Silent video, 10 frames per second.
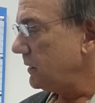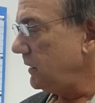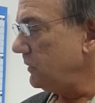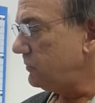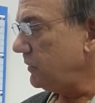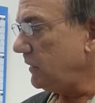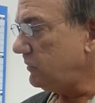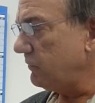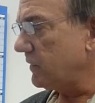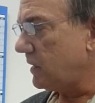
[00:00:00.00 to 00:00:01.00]
into each
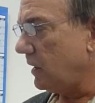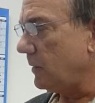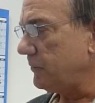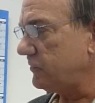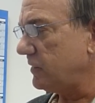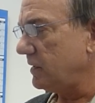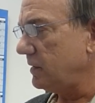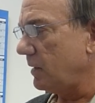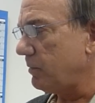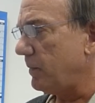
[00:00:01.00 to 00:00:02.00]
of the cups that
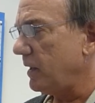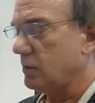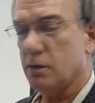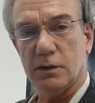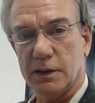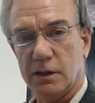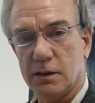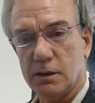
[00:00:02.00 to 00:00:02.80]
I prepared earlier.